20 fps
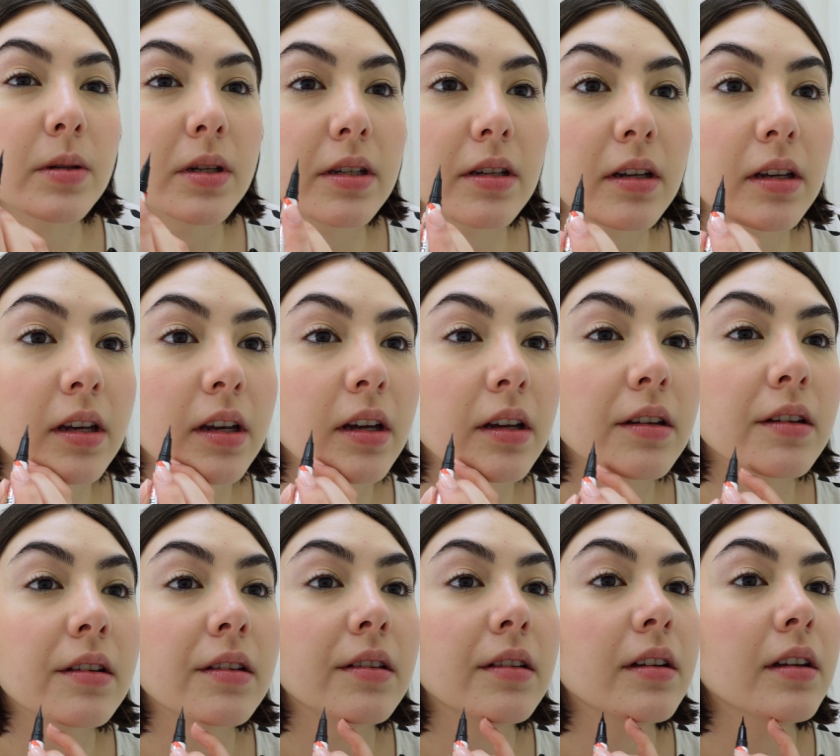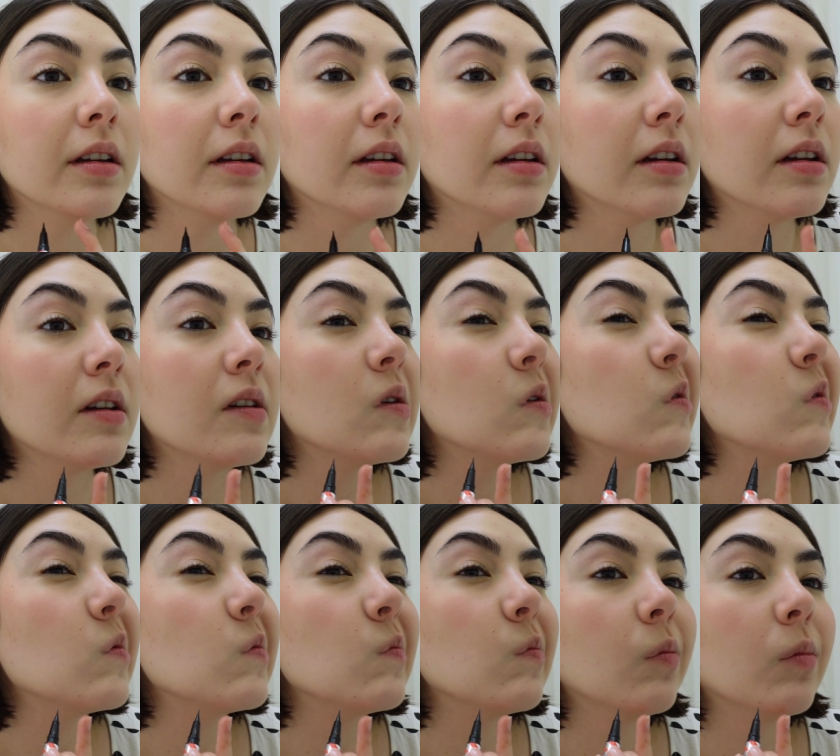because I can't see
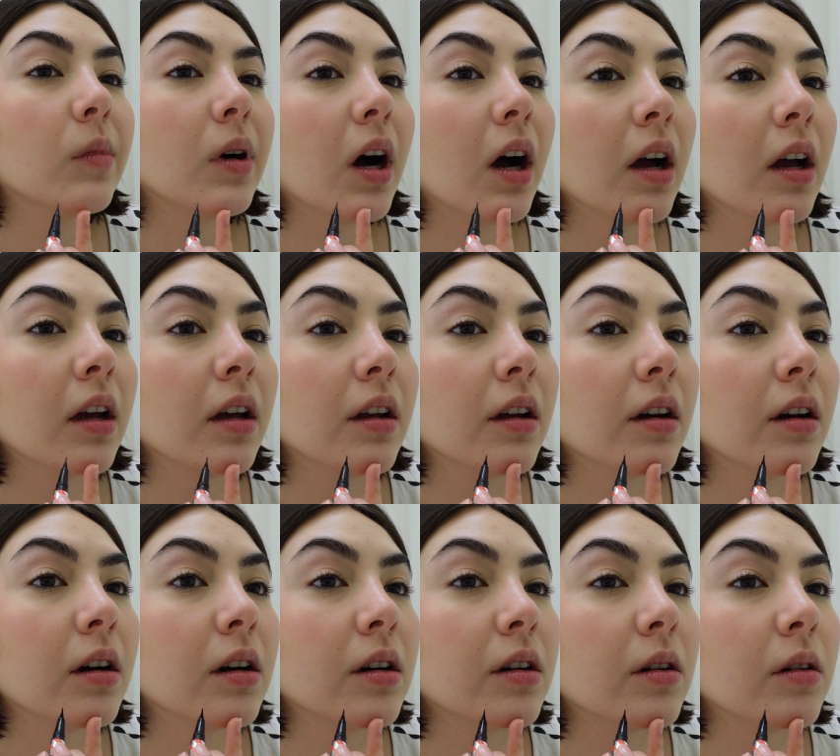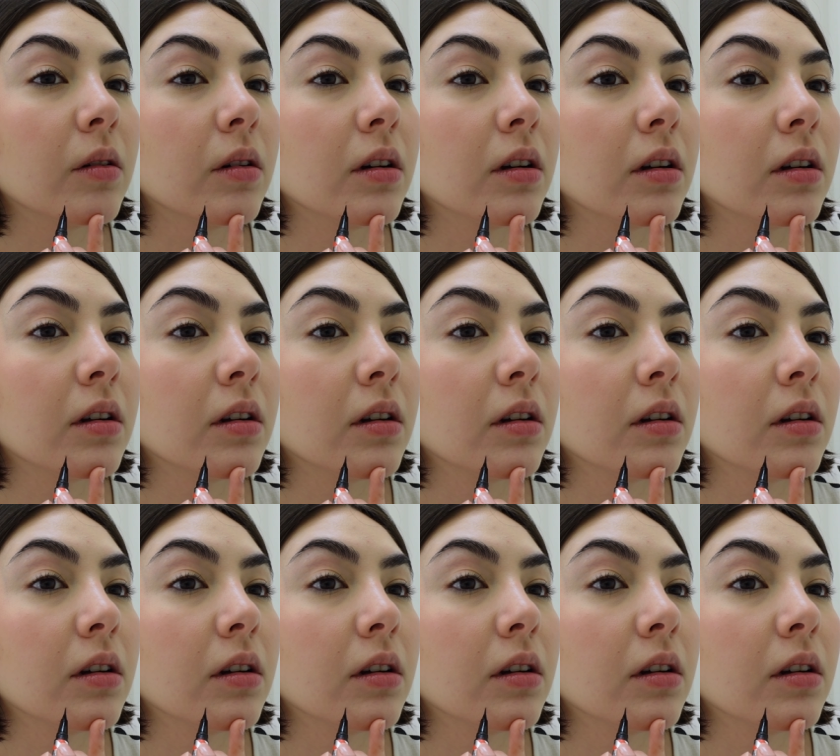my own